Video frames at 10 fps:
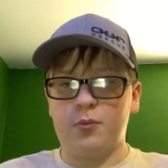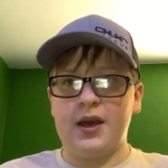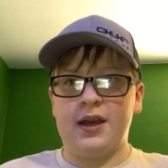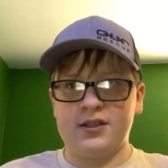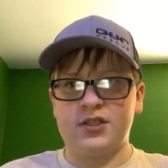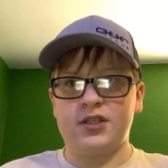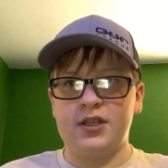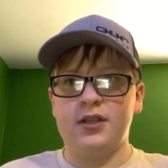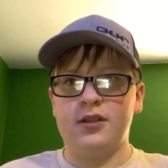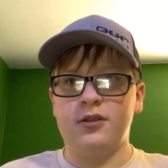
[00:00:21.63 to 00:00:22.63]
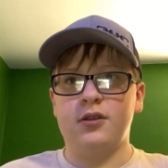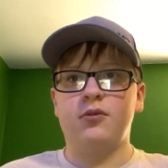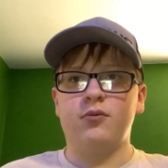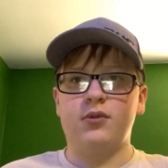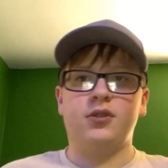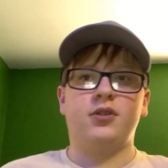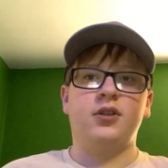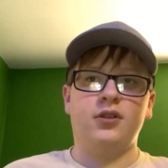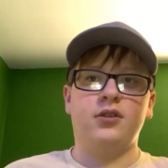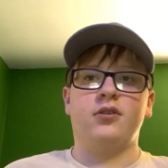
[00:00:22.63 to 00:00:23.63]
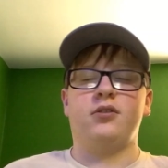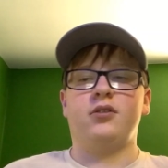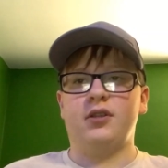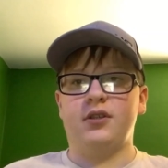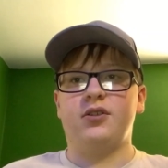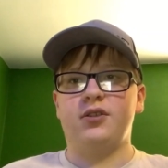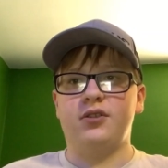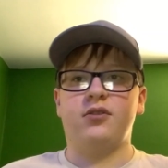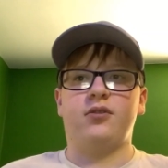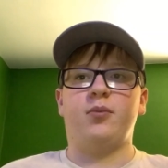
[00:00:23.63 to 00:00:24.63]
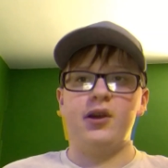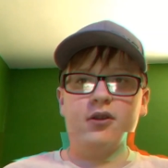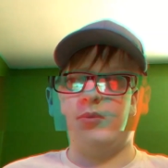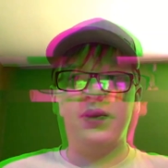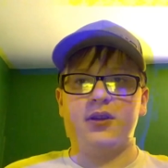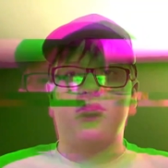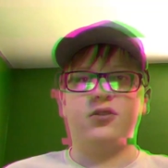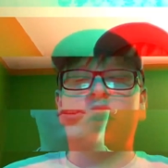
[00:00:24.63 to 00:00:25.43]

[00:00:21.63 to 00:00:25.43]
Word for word: pass skin we see in this season's battle pass.